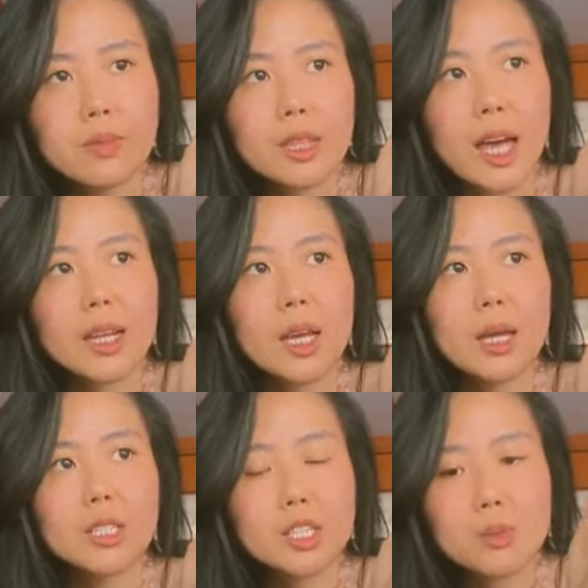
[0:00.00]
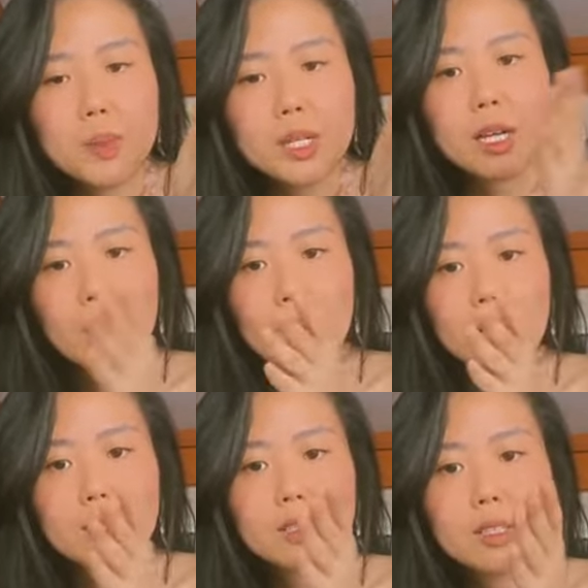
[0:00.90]
that just
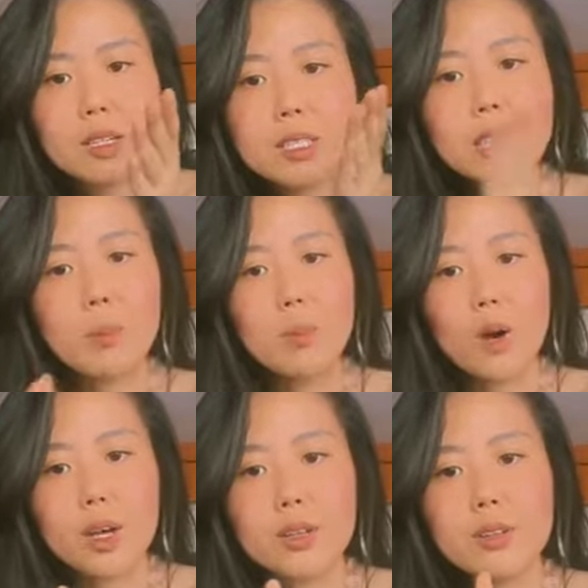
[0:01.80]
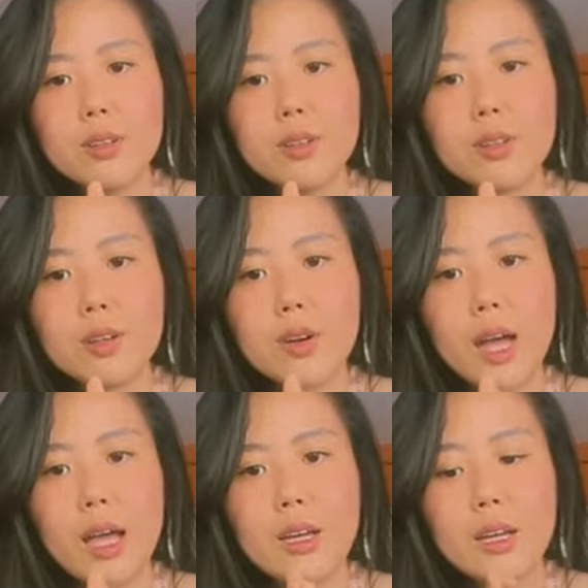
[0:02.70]
because someone,
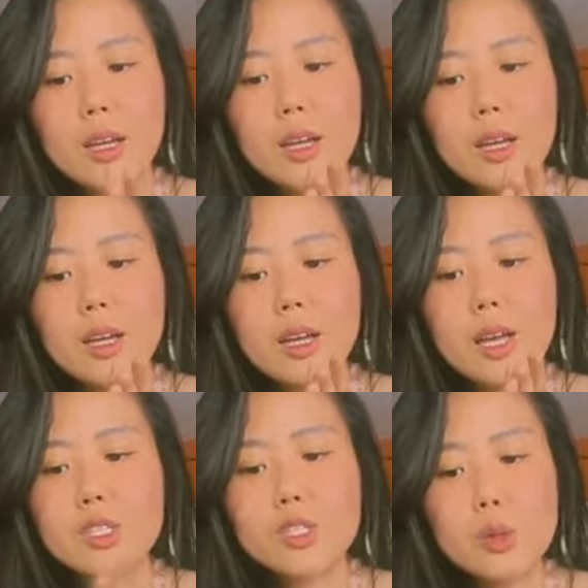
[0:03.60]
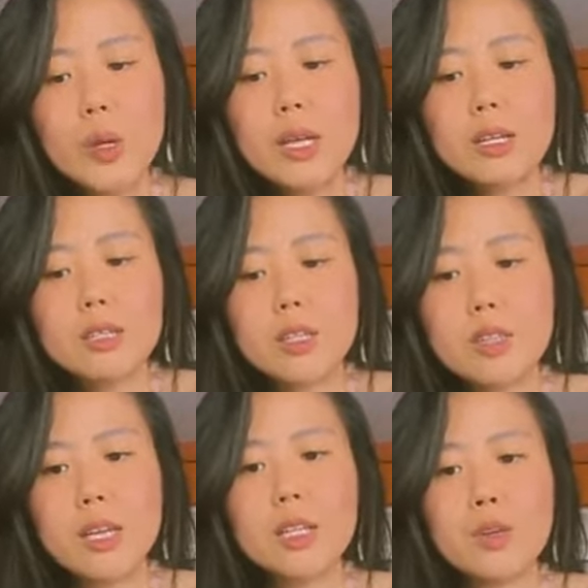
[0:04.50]
okay, is doing the
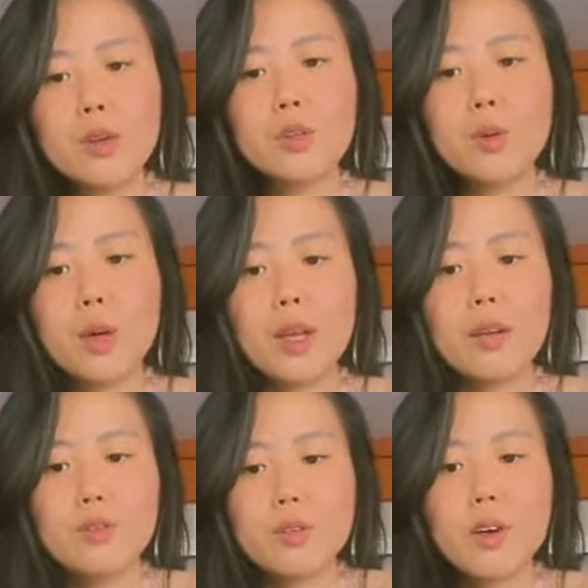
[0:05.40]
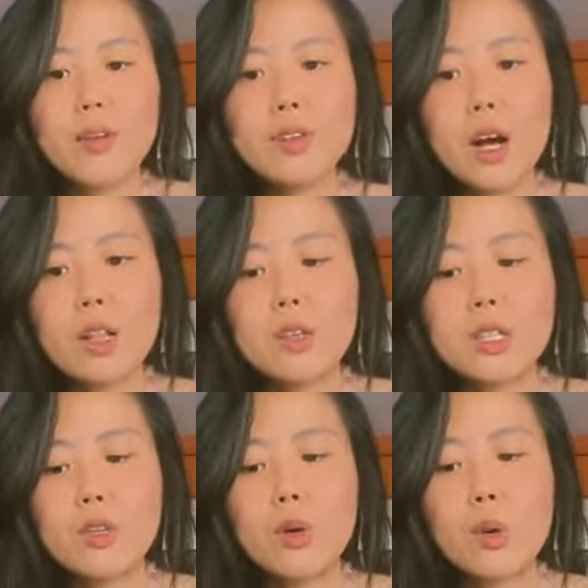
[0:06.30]
things that you're doing for five dollars
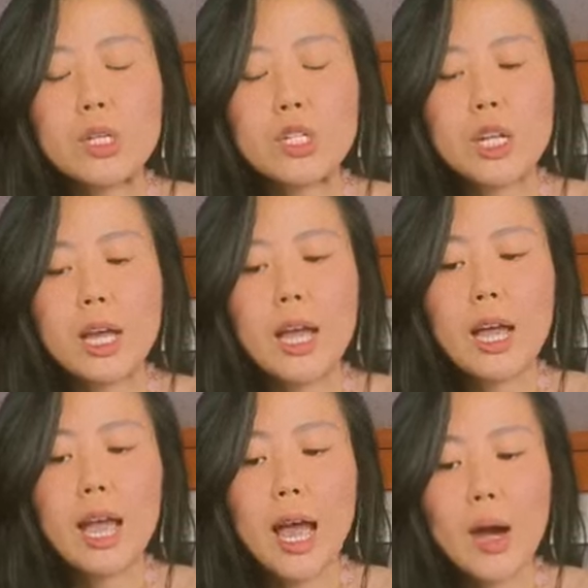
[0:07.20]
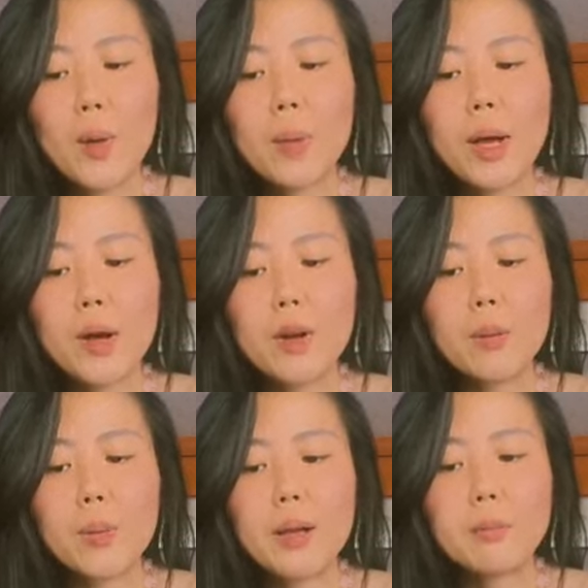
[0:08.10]
and you're questioning, how am I
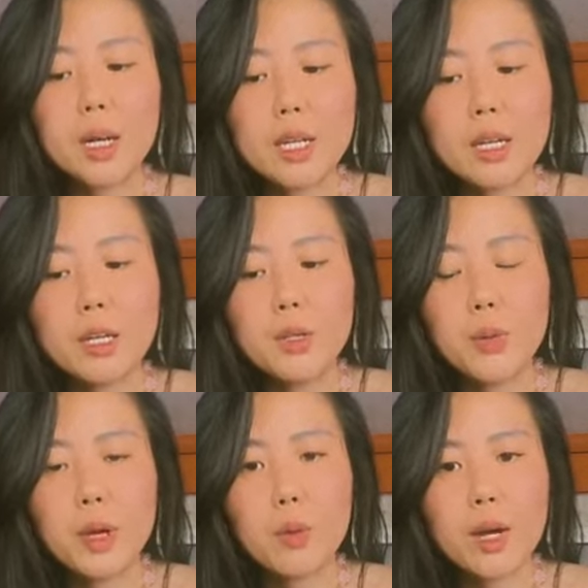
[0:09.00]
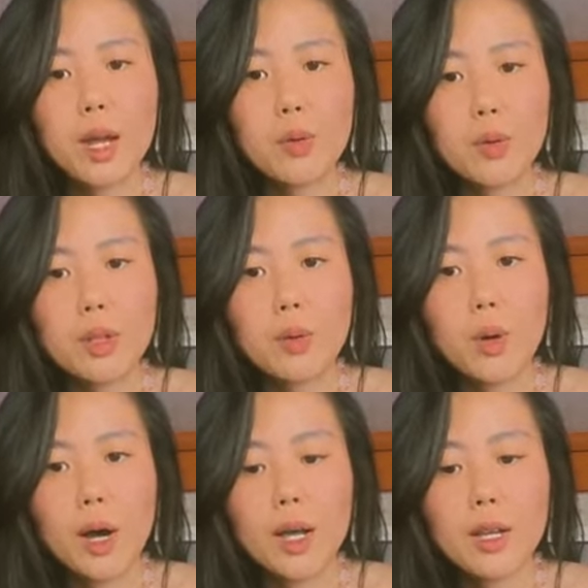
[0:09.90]
gonna make money doing what I really
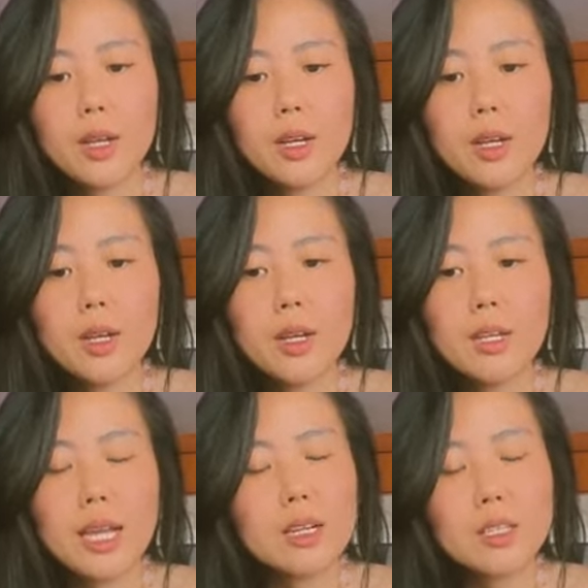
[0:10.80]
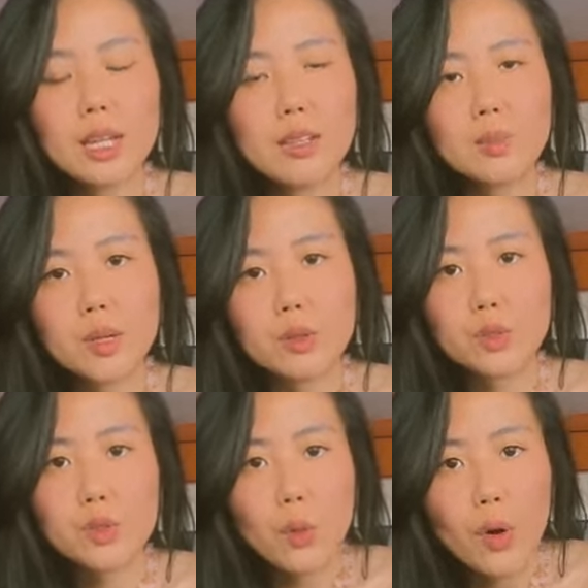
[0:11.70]
want? That doesn't have to be your
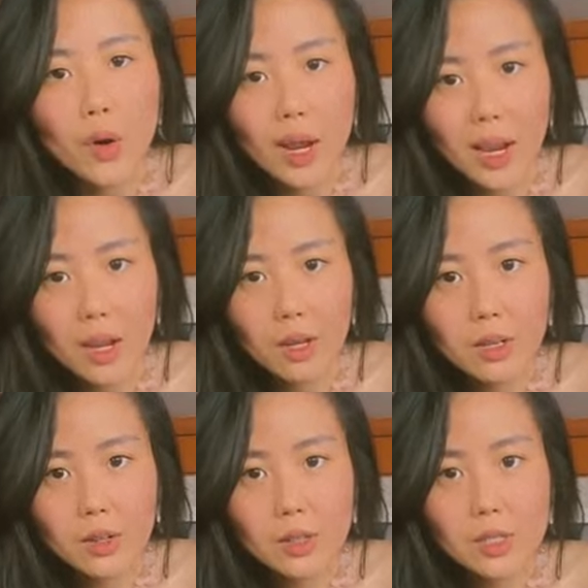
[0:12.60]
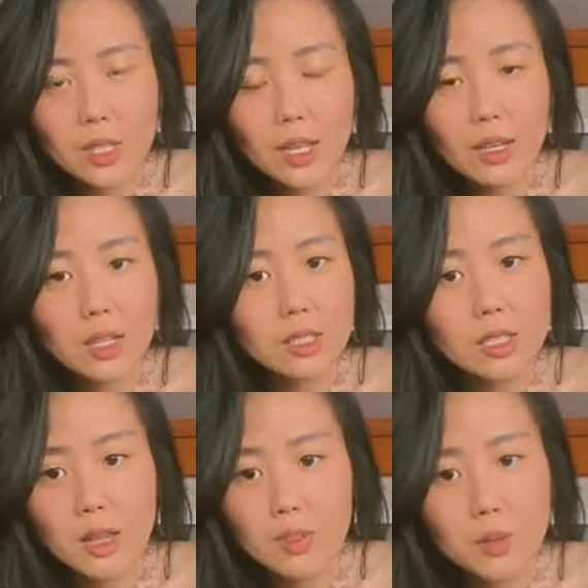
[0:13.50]
story. Do you understand? This
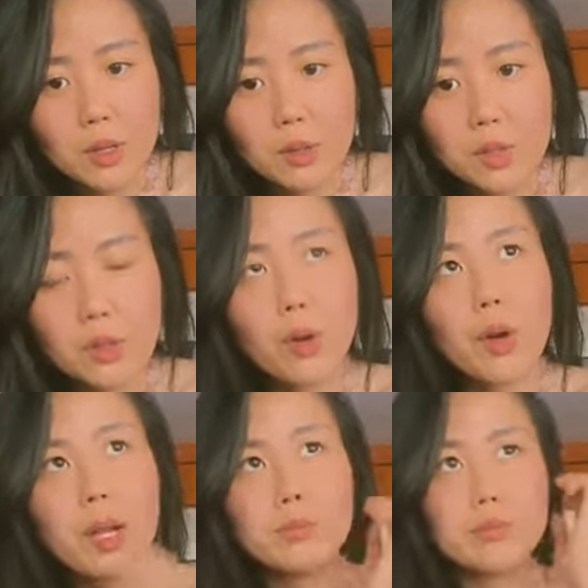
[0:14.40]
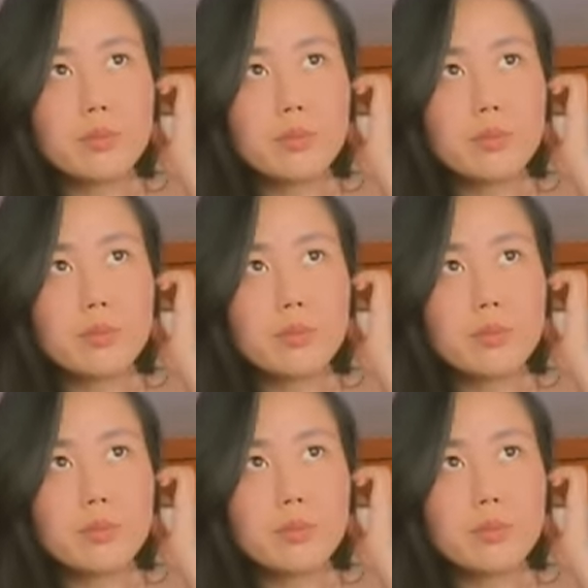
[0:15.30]
doesn't have to be your story.